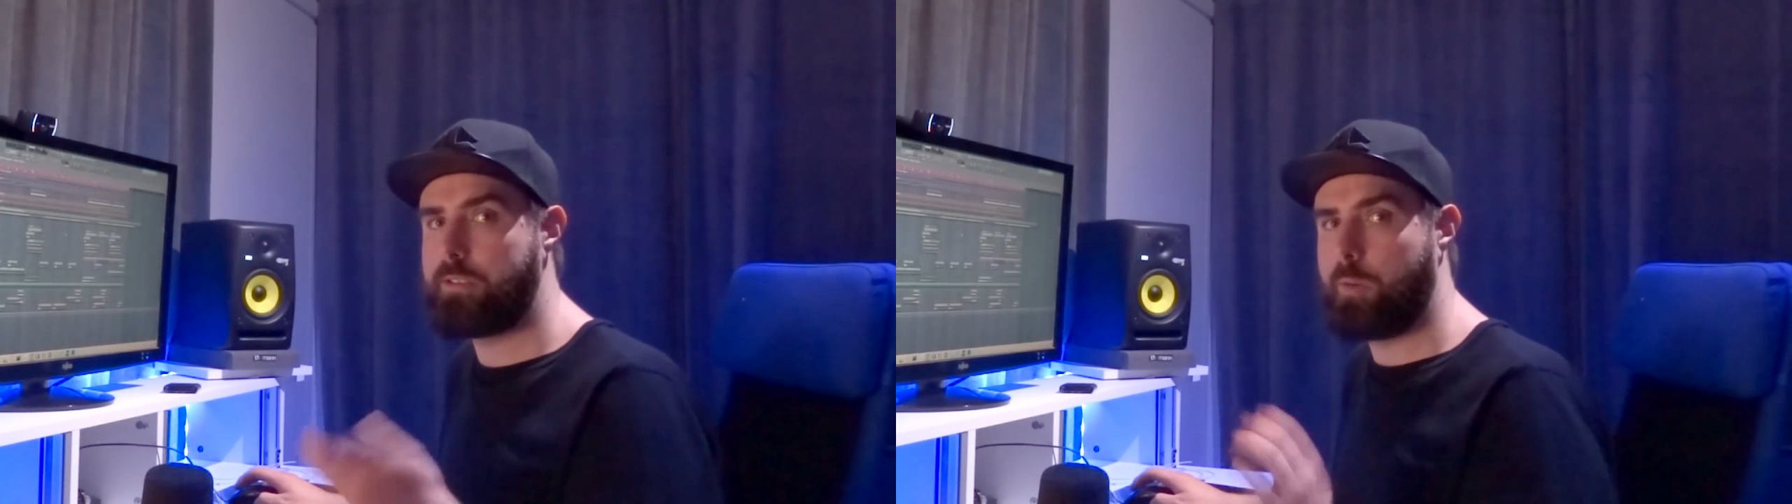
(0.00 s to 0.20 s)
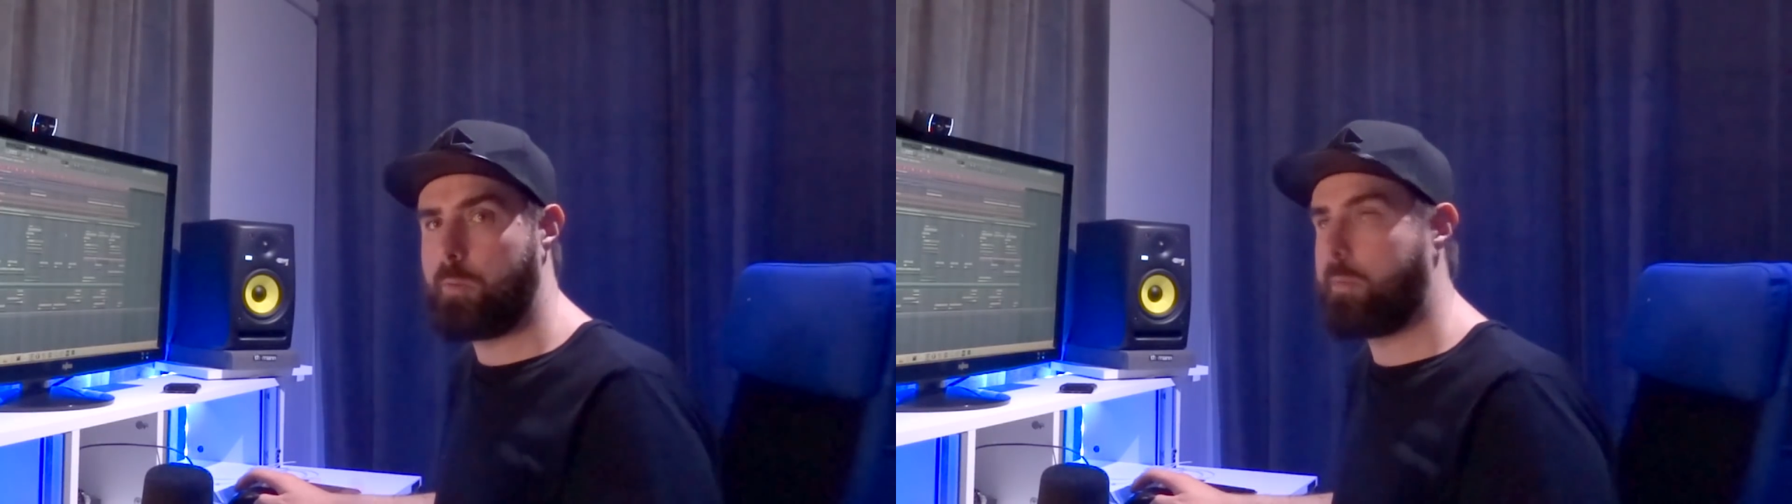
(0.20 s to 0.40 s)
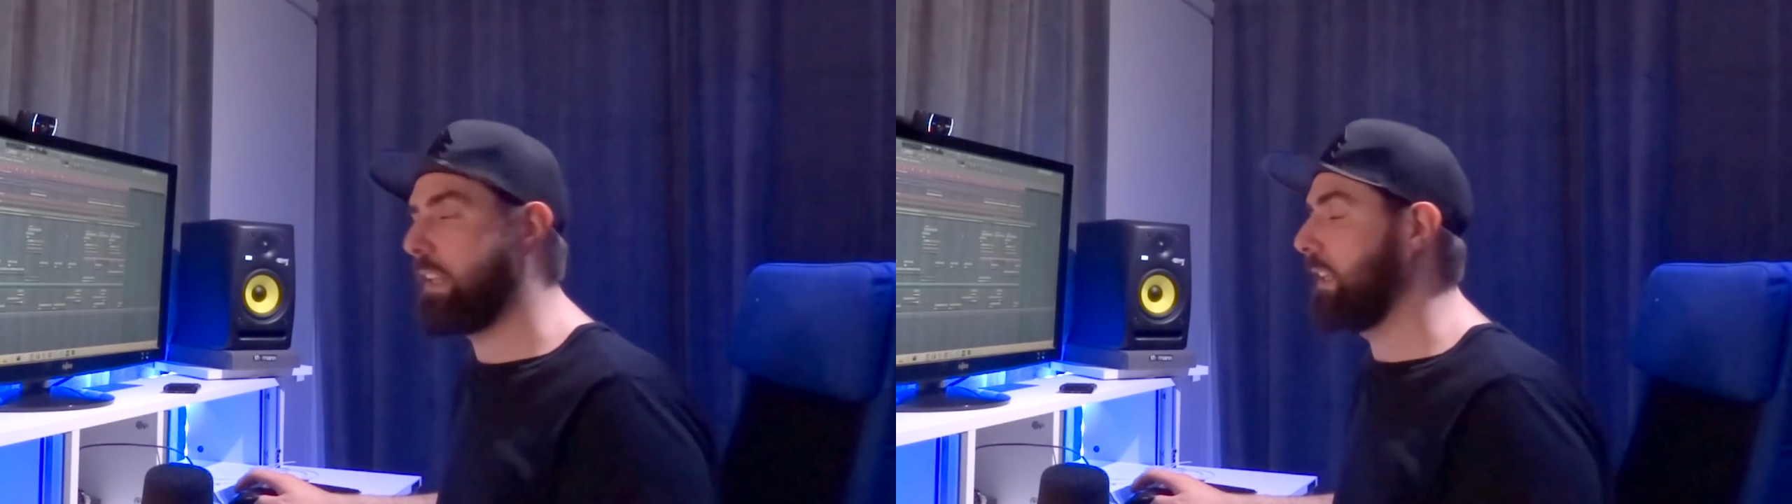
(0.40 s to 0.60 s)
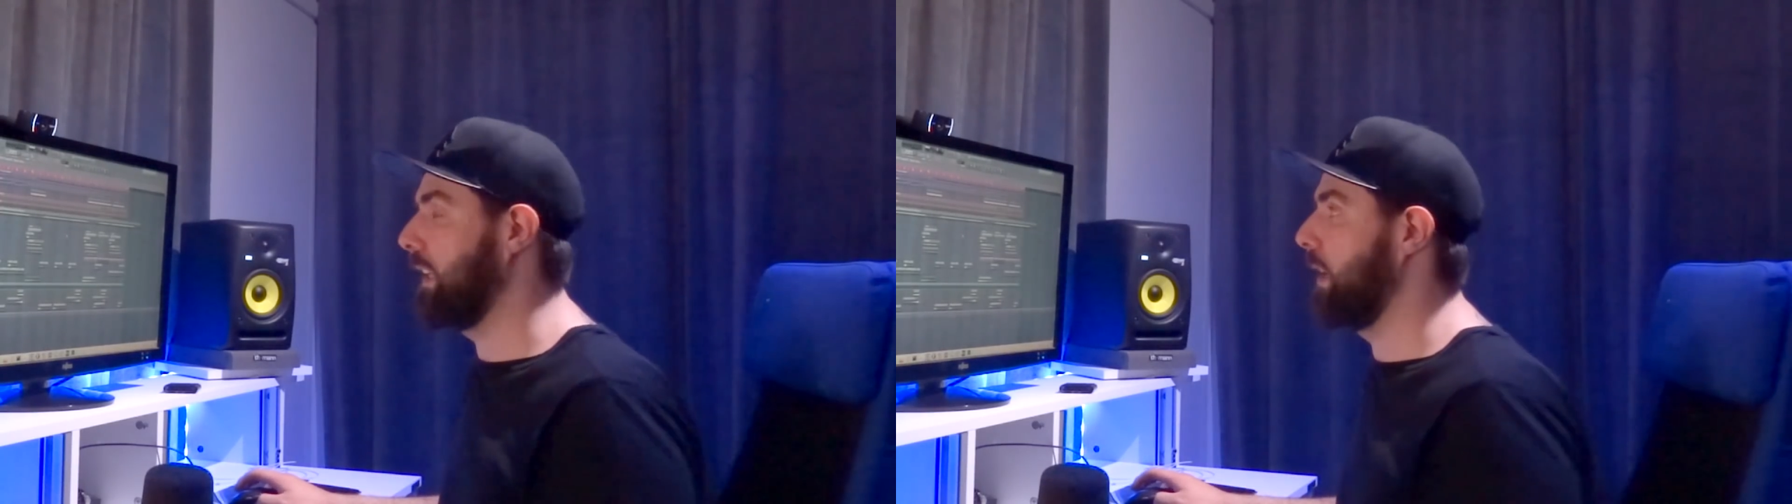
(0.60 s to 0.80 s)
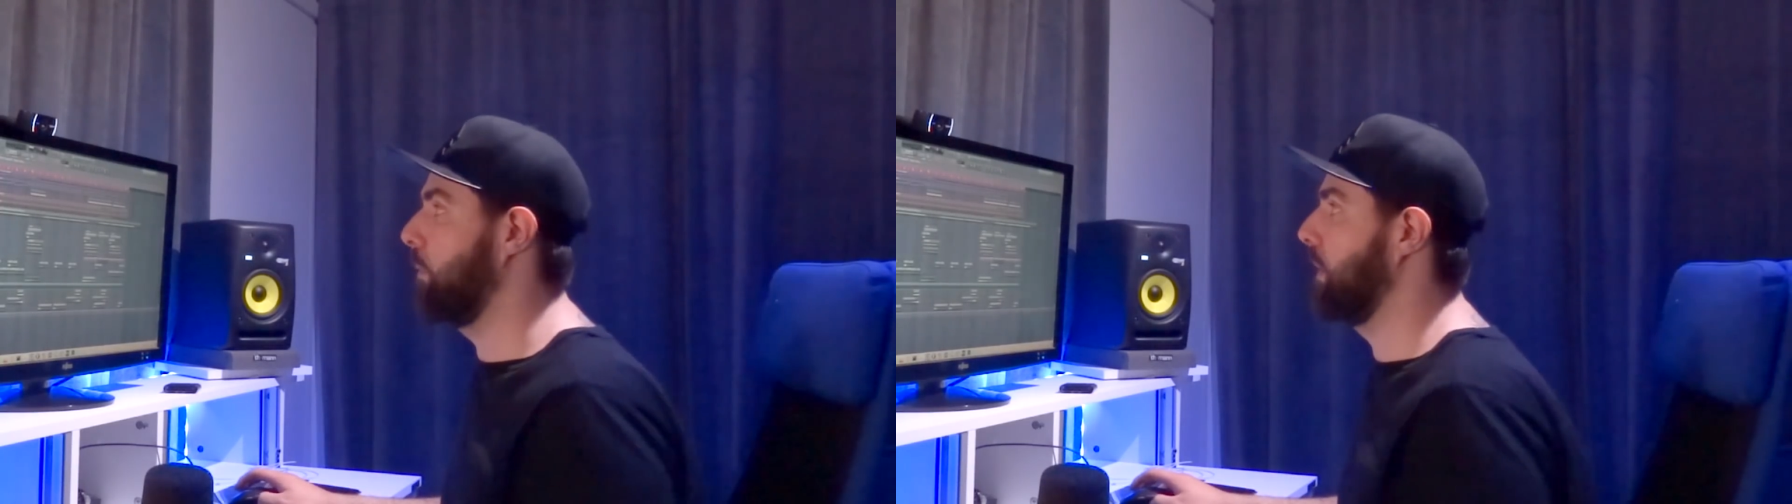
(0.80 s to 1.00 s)
so we'll break it
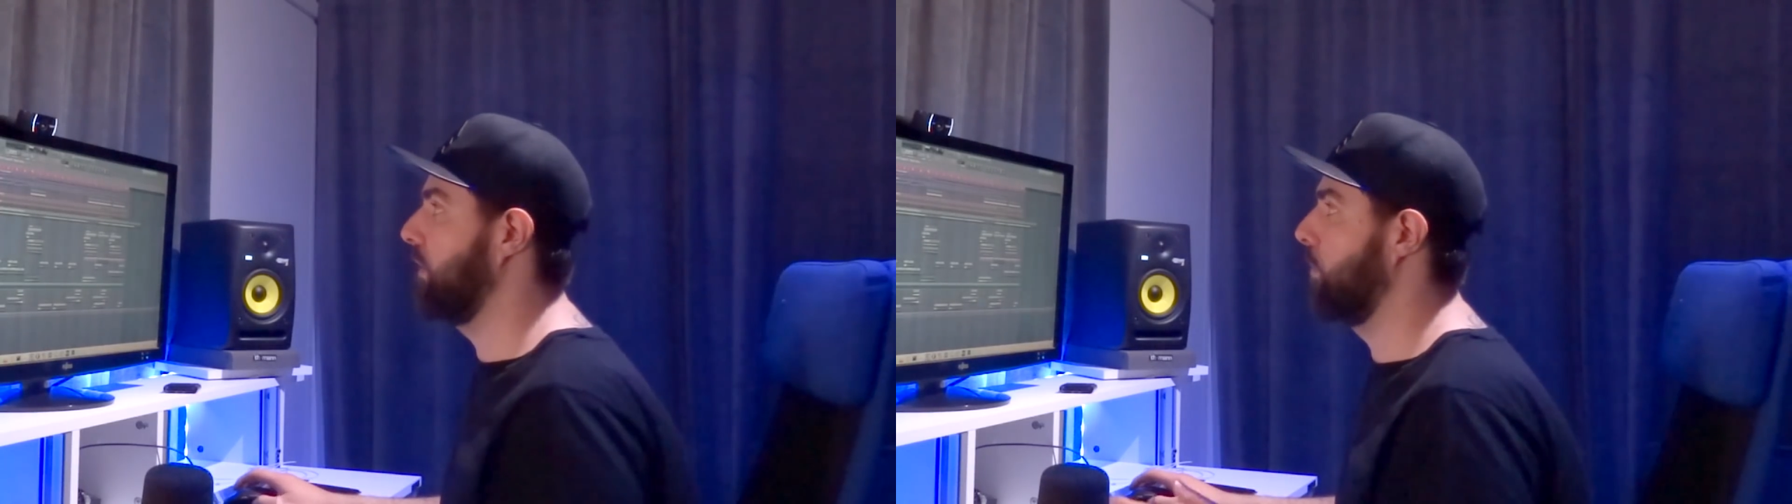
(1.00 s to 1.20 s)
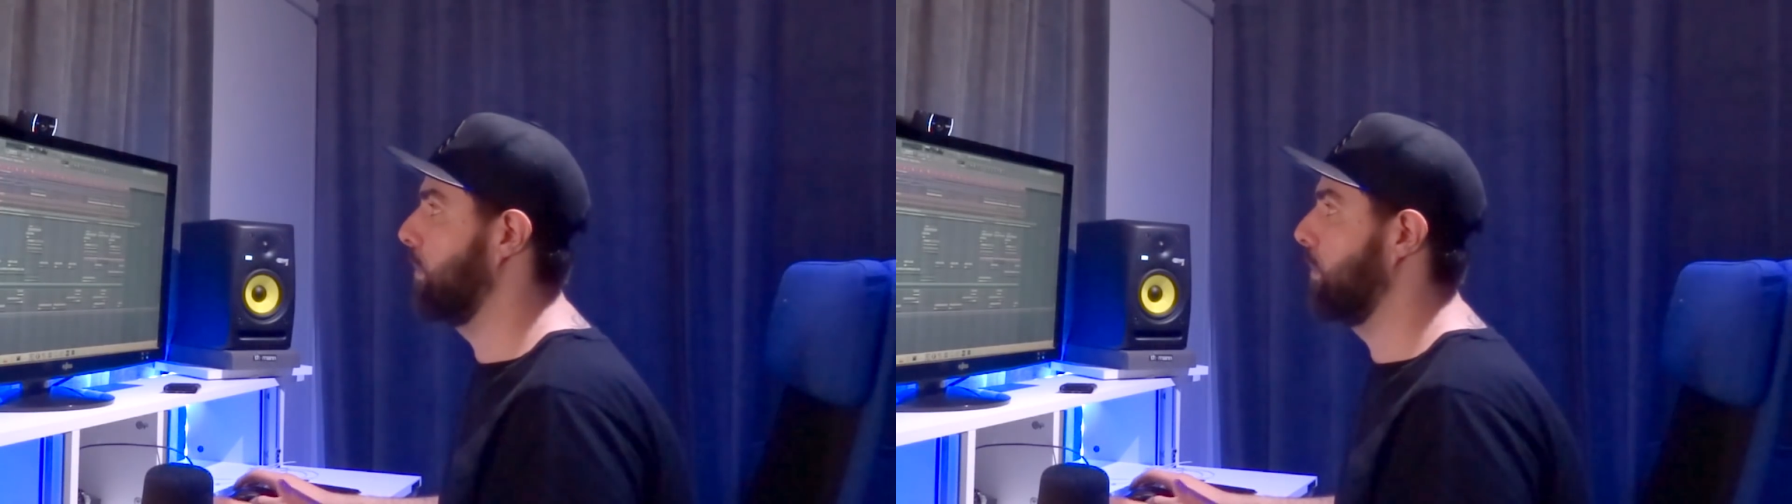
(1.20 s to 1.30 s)
down piece for